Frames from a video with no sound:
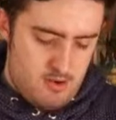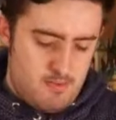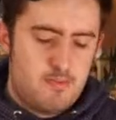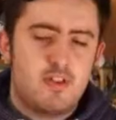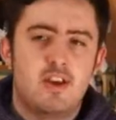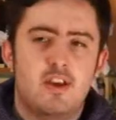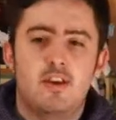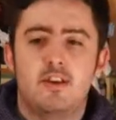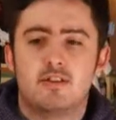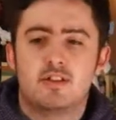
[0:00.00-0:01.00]

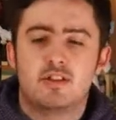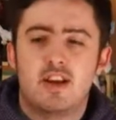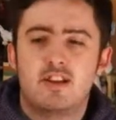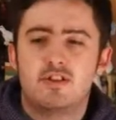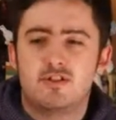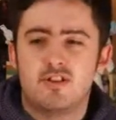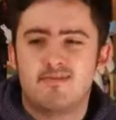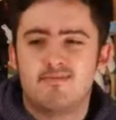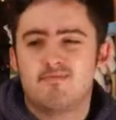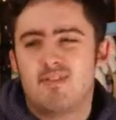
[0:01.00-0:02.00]
The
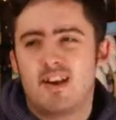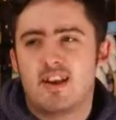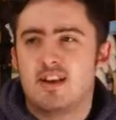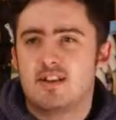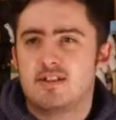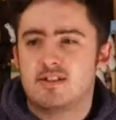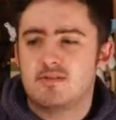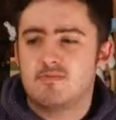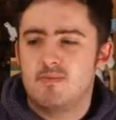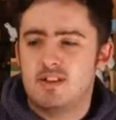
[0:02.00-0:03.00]
station, I guess
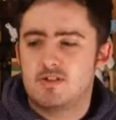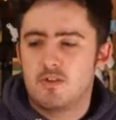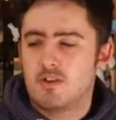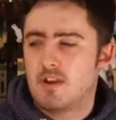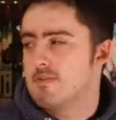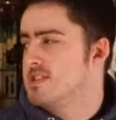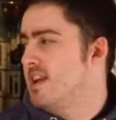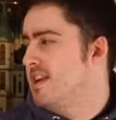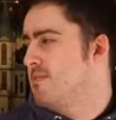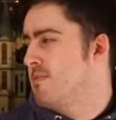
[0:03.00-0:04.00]
it's sort of give or
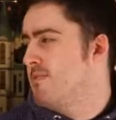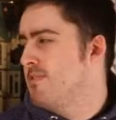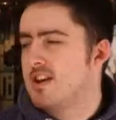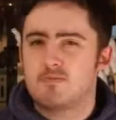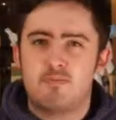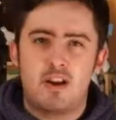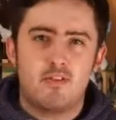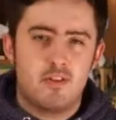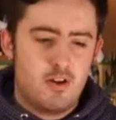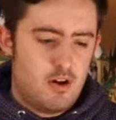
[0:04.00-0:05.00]
take whether that's better or
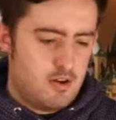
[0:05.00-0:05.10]
not.